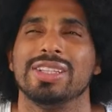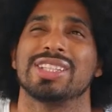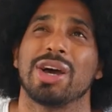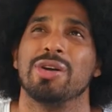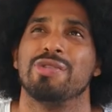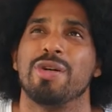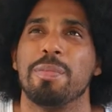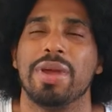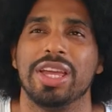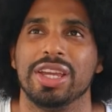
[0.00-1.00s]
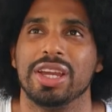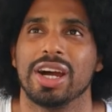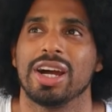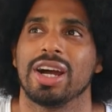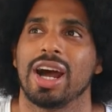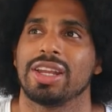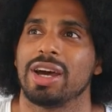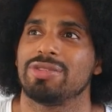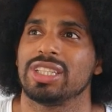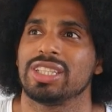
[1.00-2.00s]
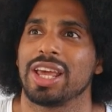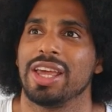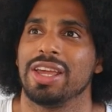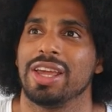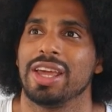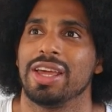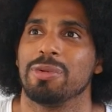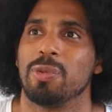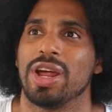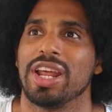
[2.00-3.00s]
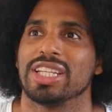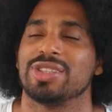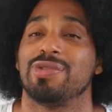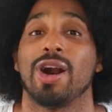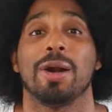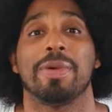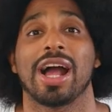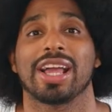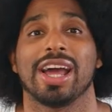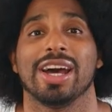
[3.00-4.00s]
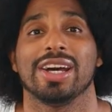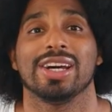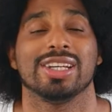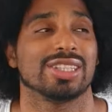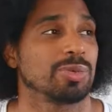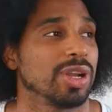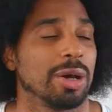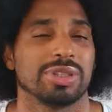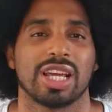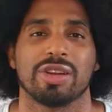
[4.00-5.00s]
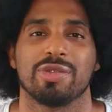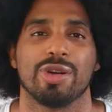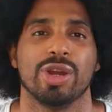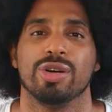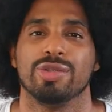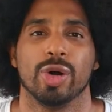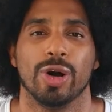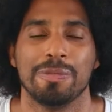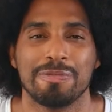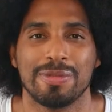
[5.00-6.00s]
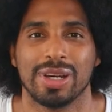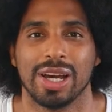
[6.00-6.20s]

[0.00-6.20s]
So for me, I'd have to say it went as far back as when I was like 3 or 4.